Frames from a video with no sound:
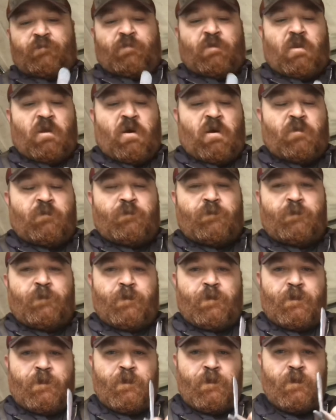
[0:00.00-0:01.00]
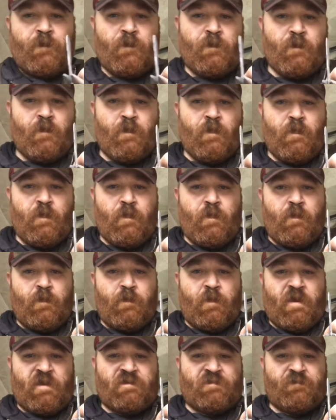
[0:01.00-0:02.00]
plumb,
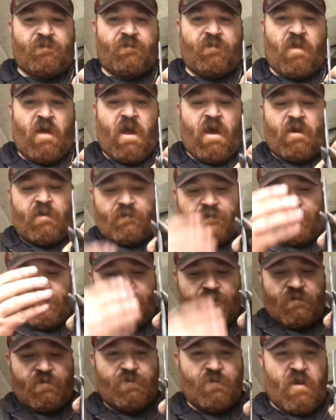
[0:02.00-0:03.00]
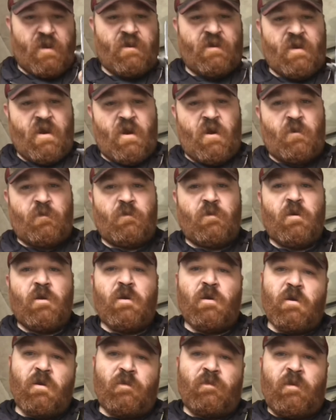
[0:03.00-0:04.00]
nice and flat, straight
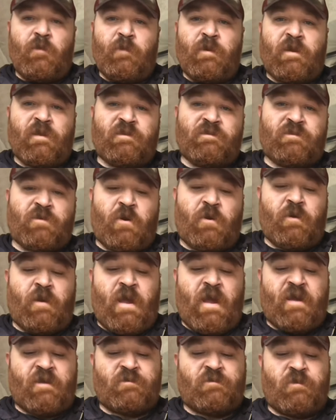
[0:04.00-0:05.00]
down. Then we can start actually